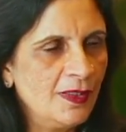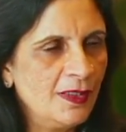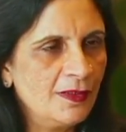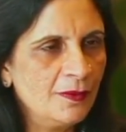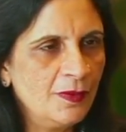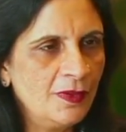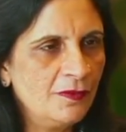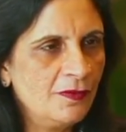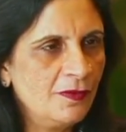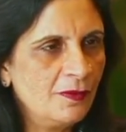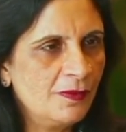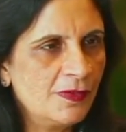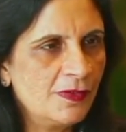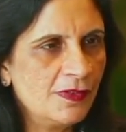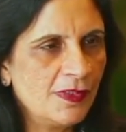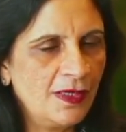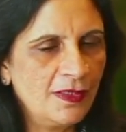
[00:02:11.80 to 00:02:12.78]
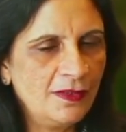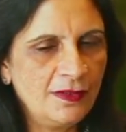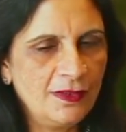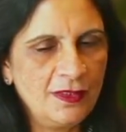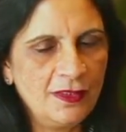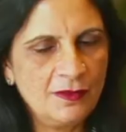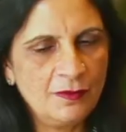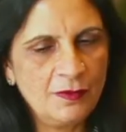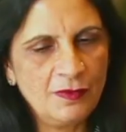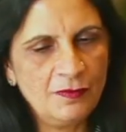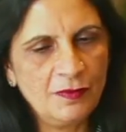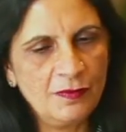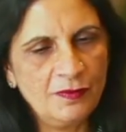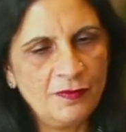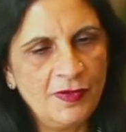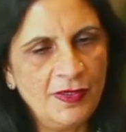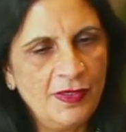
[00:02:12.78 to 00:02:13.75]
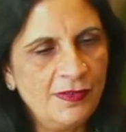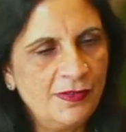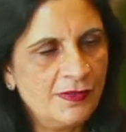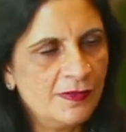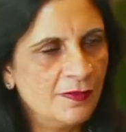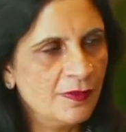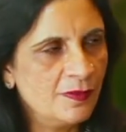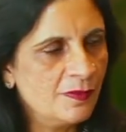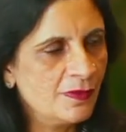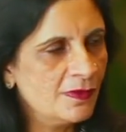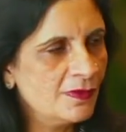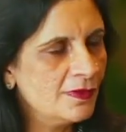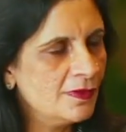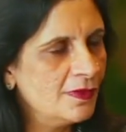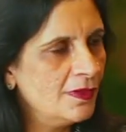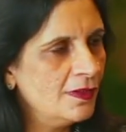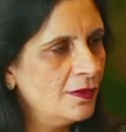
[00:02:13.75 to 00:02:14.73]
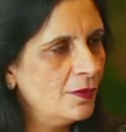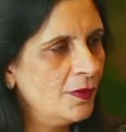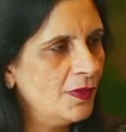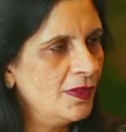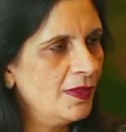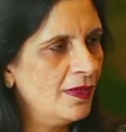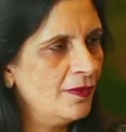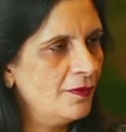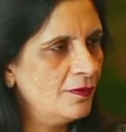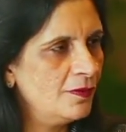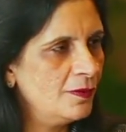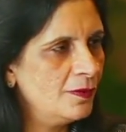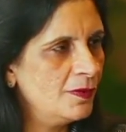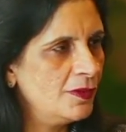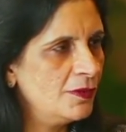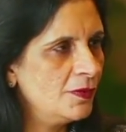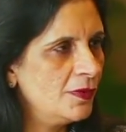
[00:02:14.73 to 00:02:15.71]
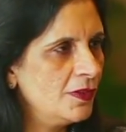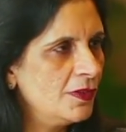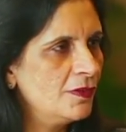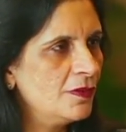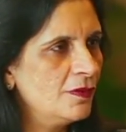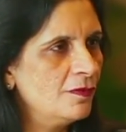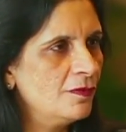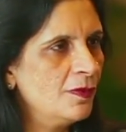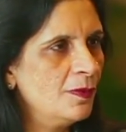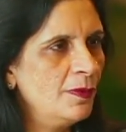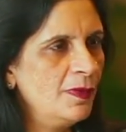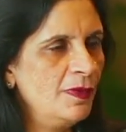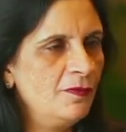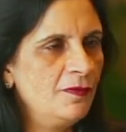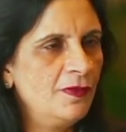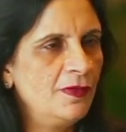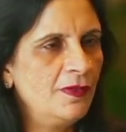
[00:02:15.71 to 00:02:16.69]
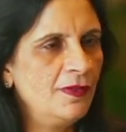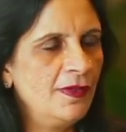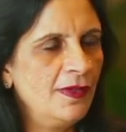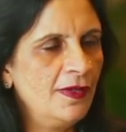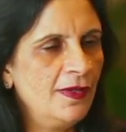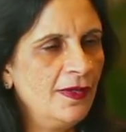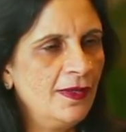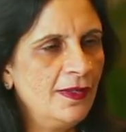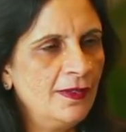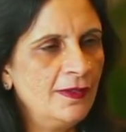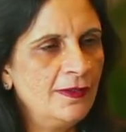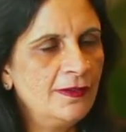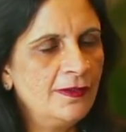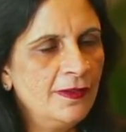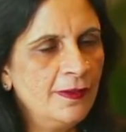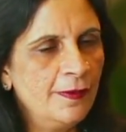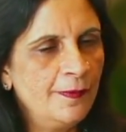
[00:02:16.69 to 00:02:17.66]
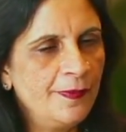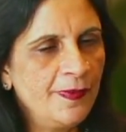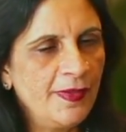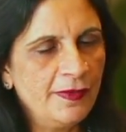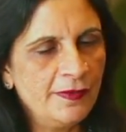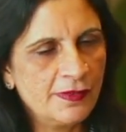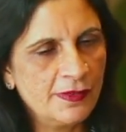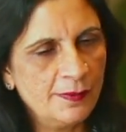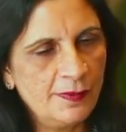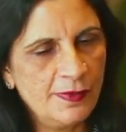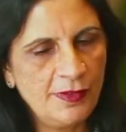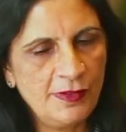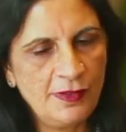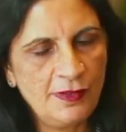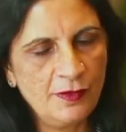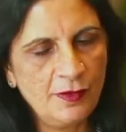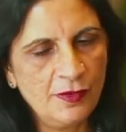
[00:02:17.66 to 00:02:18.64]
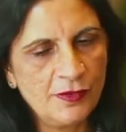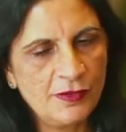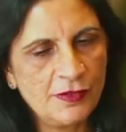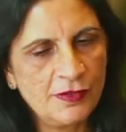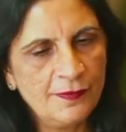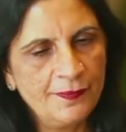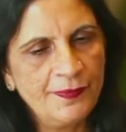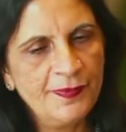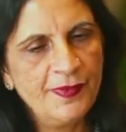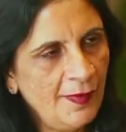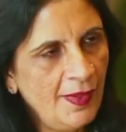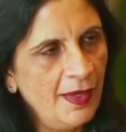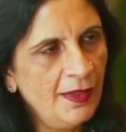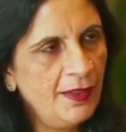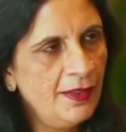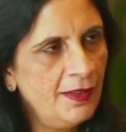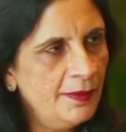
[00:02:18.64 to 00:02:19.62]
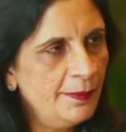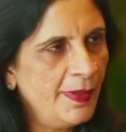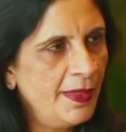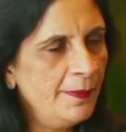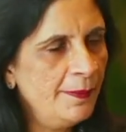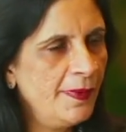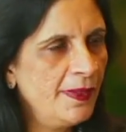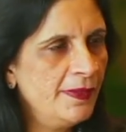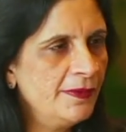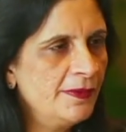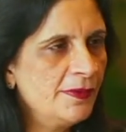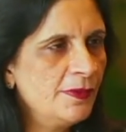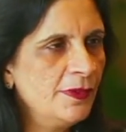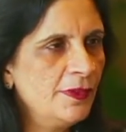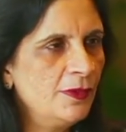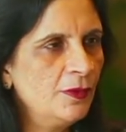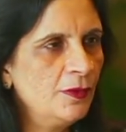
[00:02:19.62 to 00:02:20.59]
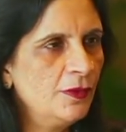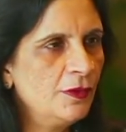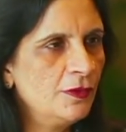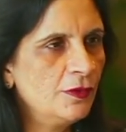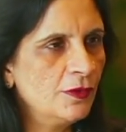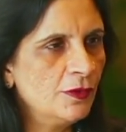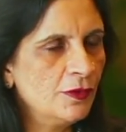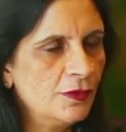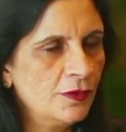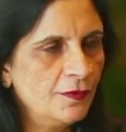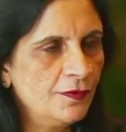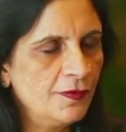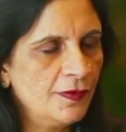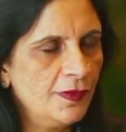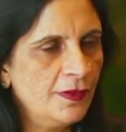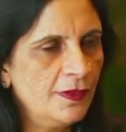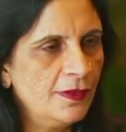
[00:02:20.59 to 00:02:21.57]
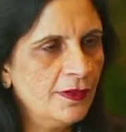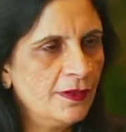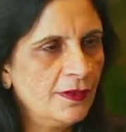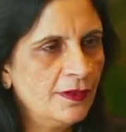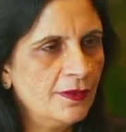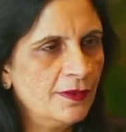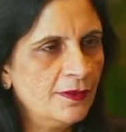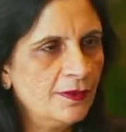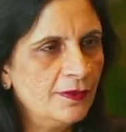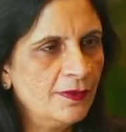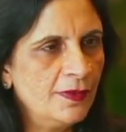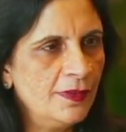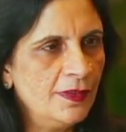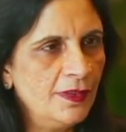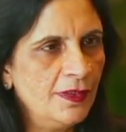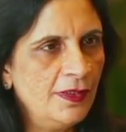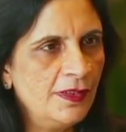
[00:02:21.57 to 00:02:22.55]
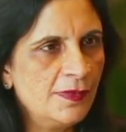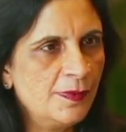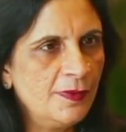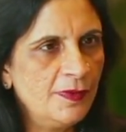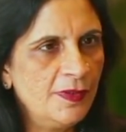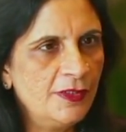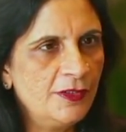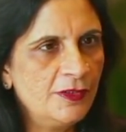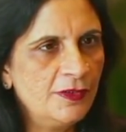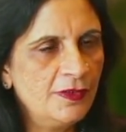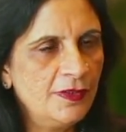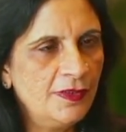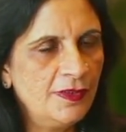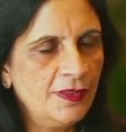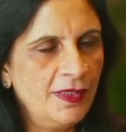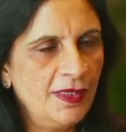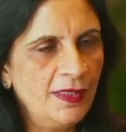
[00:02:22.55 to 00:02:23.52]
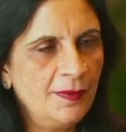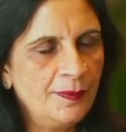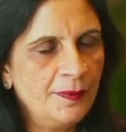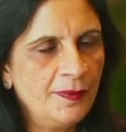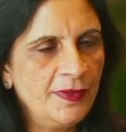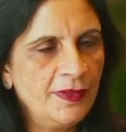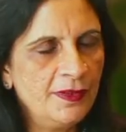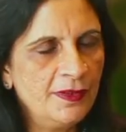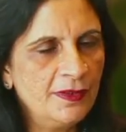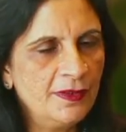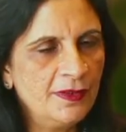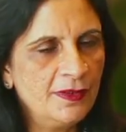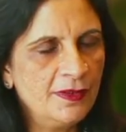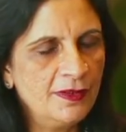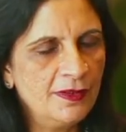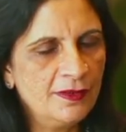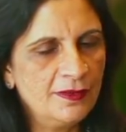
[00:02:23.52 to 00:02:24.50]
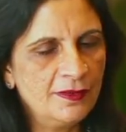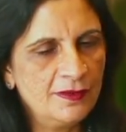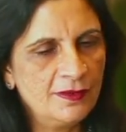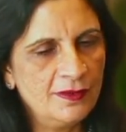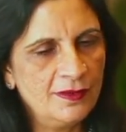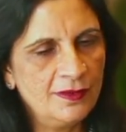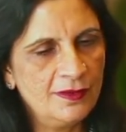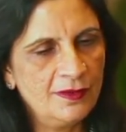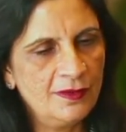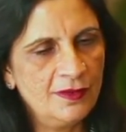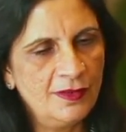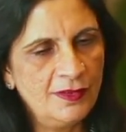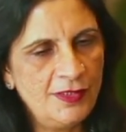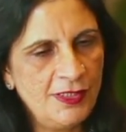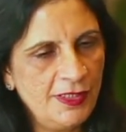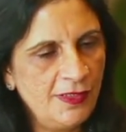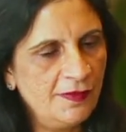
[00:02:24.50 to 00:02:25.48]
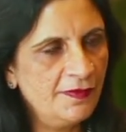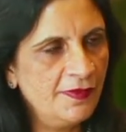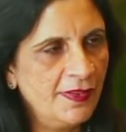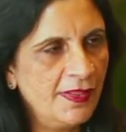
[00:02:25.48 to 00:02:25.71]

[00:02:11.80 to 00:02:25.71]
away from society, cut away from friends, from going out, from education, from everything, and I was completely lost. Again, my parents were the only source of inspiration, and they helped me deal with